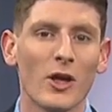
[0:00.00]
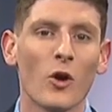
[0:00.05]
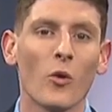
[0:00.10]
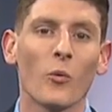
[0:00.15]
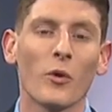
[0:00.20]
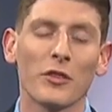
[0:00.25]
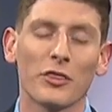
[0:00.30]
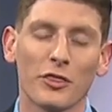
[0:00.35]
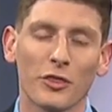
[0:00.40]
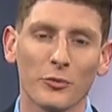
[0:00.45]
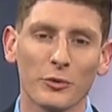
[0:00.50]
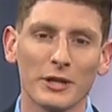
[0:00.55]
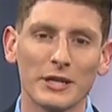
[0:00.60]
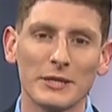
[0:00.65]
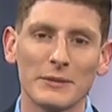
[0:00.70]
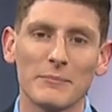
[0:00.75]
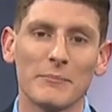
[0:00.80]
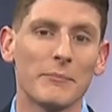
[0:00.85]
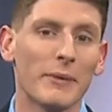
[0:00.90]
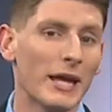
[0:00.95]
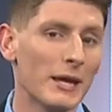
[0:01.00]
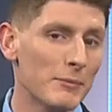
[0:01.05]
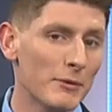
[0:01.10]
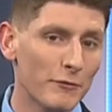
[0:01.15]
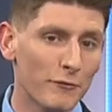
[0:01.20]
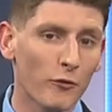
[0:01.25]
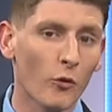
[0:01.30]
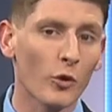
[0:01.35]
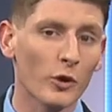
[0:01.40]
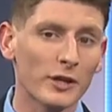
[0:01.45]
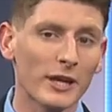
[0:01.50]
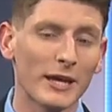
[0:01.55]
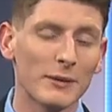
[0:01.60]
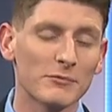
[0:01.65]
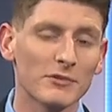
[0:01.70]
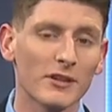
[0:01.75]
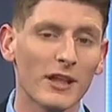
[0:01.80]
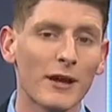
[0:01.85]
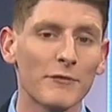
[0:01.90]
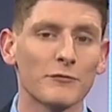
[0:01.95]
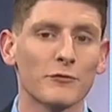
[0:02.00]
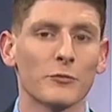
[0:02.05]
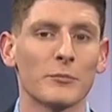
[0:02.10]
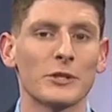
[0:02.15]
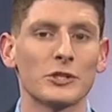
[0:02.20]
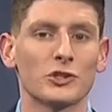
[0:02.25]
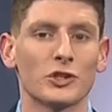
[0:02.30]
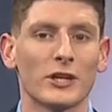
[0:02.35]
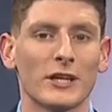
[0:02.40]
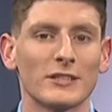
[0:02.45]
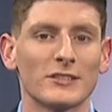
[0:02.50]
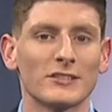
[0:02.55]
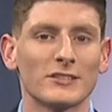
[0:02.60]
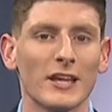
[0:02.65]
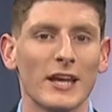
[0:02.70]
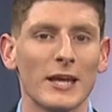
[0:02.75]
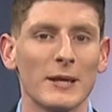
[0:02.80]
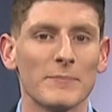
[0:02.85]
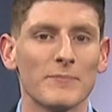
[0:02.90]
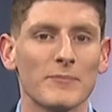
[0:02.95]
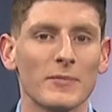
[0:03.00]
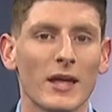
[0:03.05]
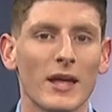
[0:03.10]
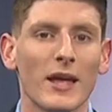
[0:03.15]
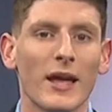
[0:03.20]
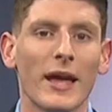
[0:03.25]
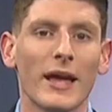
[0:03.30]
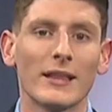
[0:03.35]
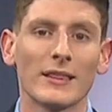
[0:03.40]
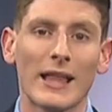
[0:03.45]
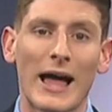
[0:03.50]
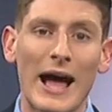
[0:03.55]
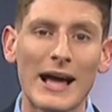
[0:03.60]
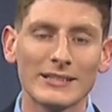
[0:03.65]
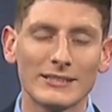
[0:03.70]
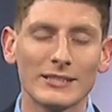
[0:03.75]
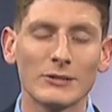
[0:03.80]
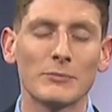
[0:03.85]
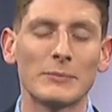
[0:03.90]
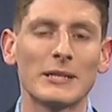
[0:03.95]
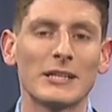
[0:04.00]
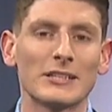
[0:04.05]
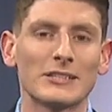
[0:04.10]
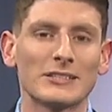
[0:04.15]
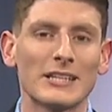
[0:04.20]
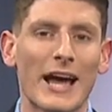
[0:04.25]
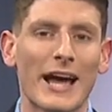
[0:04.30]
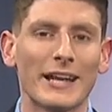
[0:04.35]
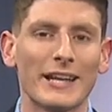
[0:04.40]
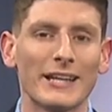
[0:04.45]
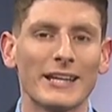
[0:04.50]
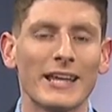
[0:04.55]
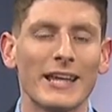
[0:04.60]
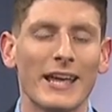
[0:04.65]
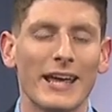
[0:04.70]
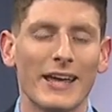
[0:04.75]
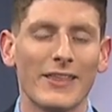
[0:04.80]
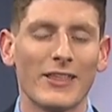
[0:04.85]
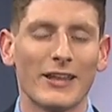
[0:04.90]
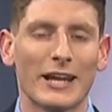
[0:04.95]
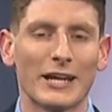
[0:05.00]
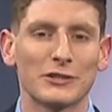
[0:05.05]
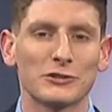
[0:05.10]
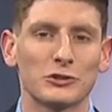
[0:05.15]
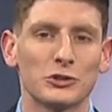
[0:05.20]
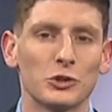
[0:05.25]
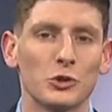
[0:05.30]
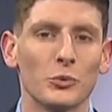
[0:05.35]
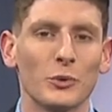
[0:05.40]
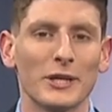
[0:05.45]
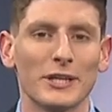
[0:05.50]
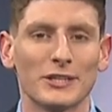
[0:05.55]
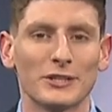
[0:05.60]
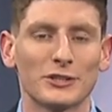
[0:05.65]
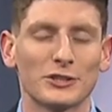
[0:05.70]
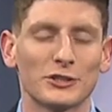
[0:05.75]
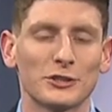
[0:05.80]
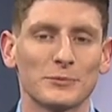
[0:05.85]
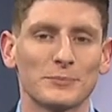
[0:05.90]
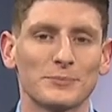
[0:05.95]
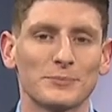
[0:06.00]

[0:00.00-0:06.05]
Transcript: With three, maybe four games left for Michigan State, a lot to be decided in the next 2 weeks.